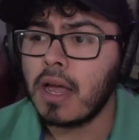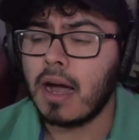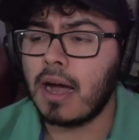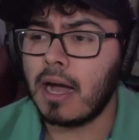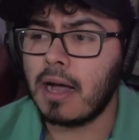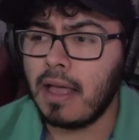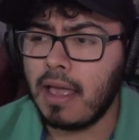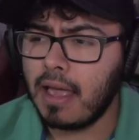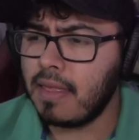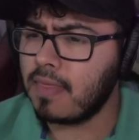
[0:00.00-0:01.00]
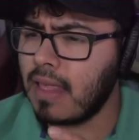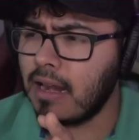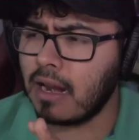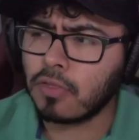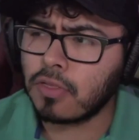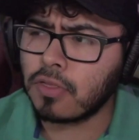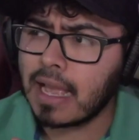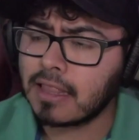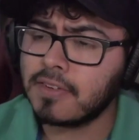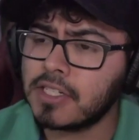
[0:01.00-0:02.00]
And I don't think
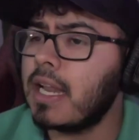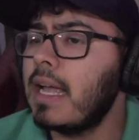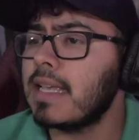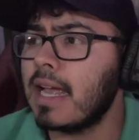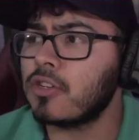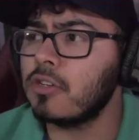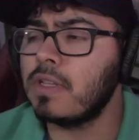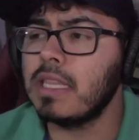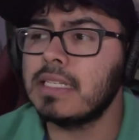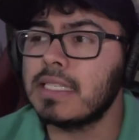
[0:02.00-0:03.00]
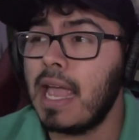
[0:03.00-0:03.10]
Activision has actually released